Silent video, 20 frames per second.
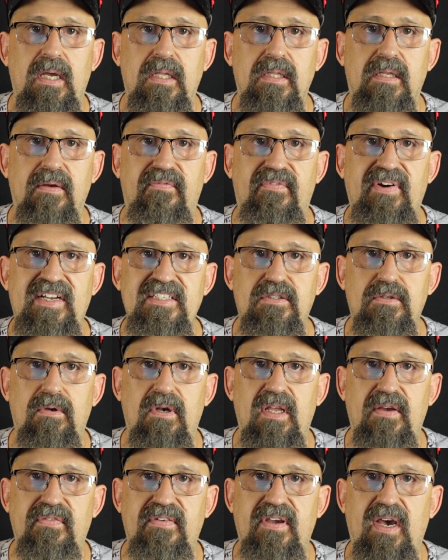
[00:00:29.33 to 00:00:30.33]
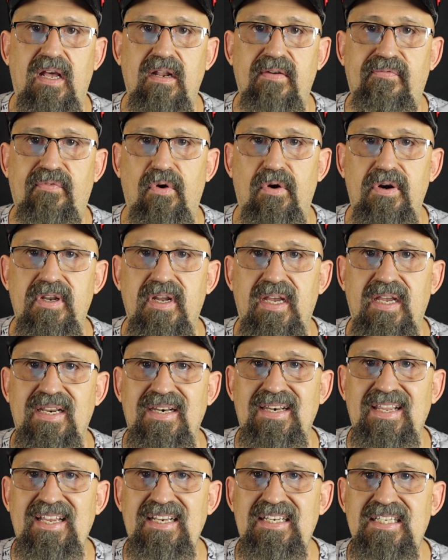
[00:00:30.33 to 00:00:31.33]
The vessel left California
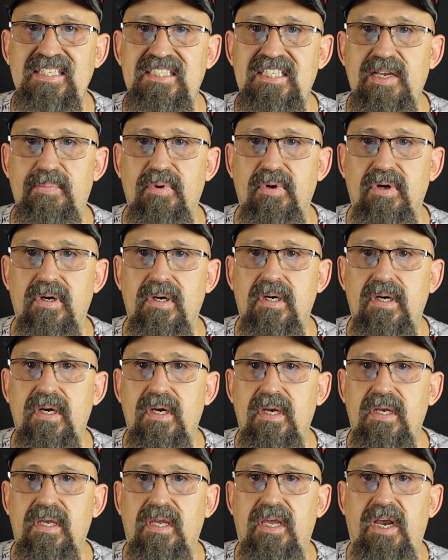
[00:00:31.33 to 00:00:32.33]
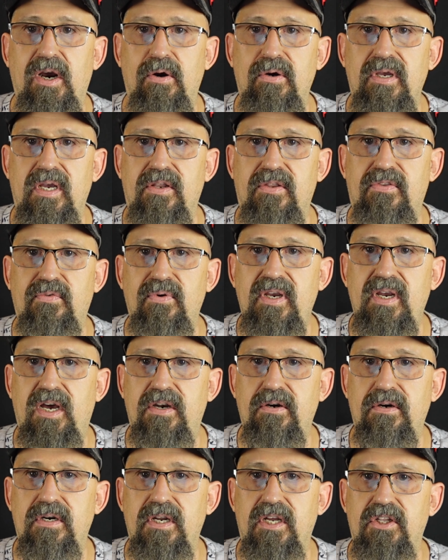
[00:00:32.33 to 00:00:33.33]
in late December carrying
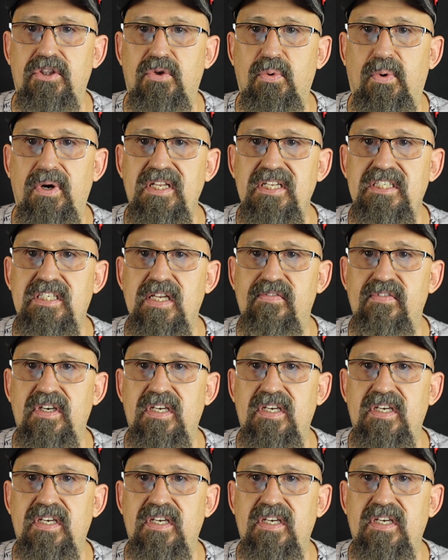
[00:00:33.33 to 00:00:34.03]
327